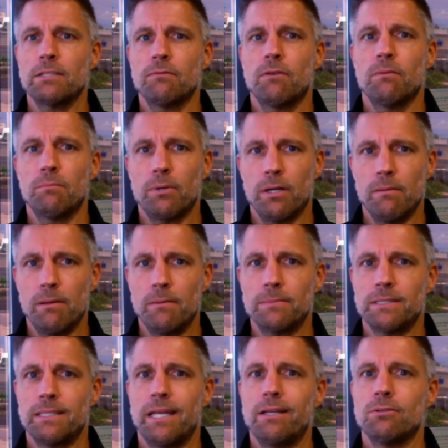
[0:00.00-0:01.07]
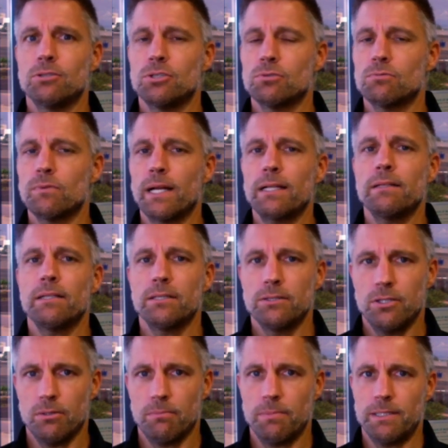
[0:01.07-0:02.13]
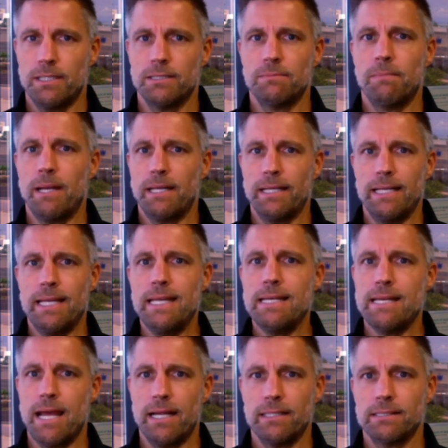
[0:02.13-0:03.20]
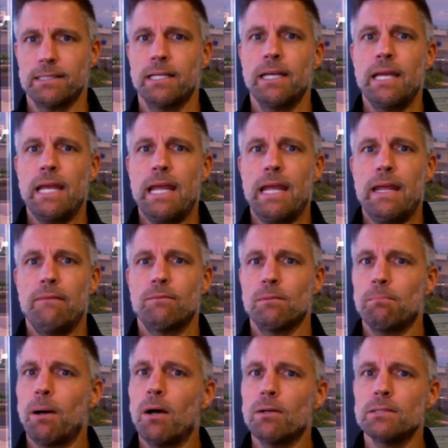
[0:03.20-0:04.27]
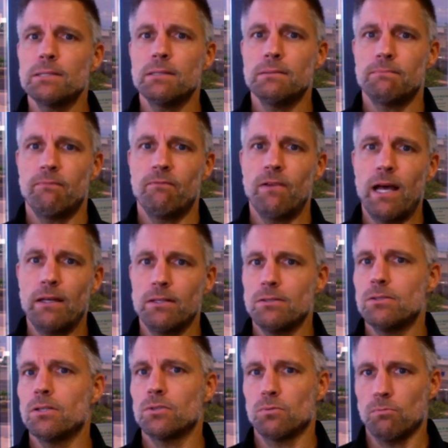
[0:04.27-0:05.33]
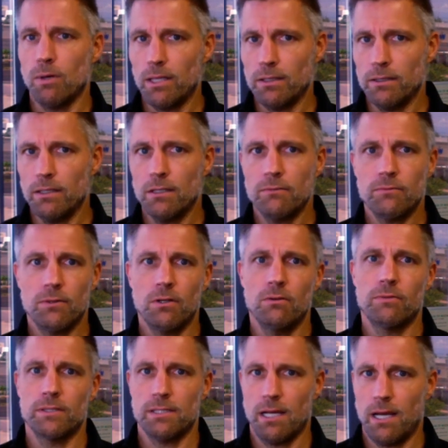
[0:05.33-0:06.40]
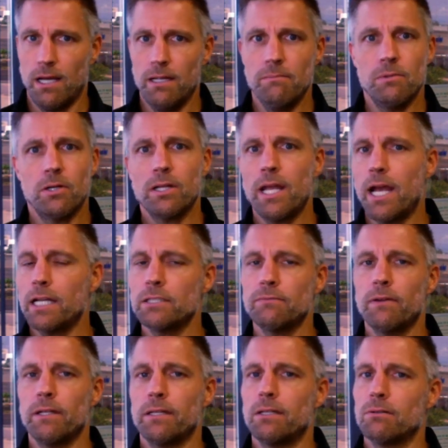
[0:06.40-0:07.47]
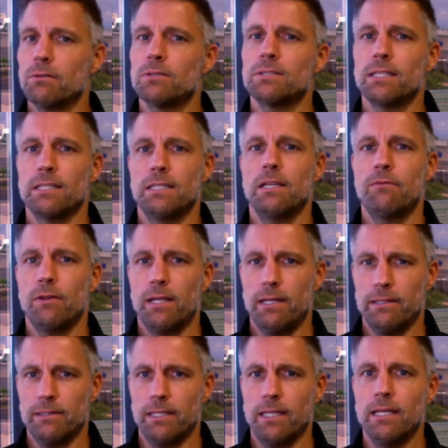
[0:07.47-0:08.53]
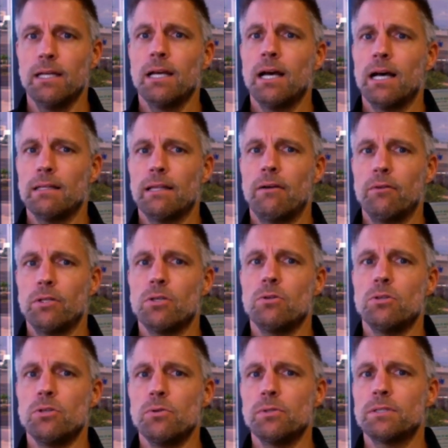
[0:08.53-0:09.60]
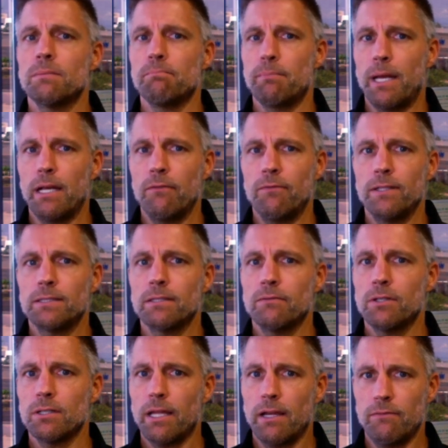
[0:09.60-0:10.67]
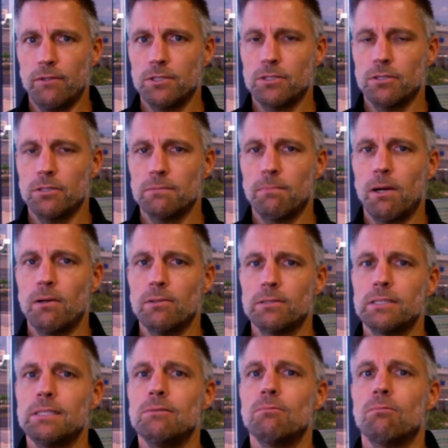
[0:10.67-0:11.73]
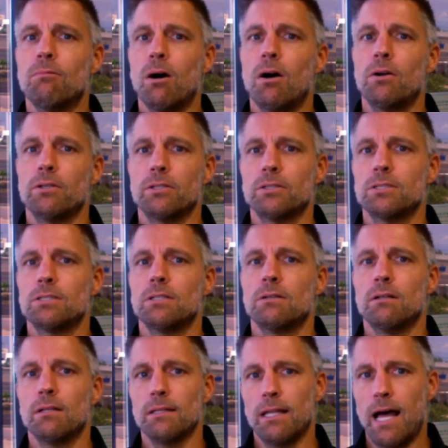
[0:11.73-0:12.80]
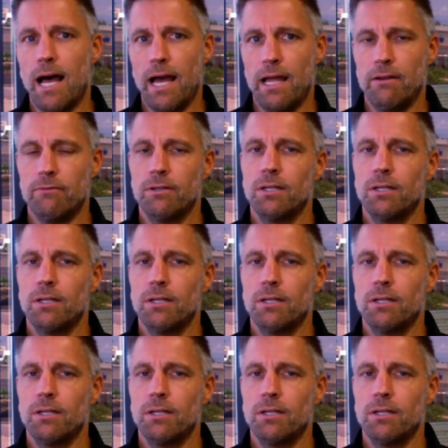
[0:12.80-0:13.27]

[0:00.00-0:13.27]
fund premiums, and they go directly into your participating index. If the policy value does well enough over time, your cash value can grow significantly, allowing you to use the benefits of your life insurance policy while you're still alive.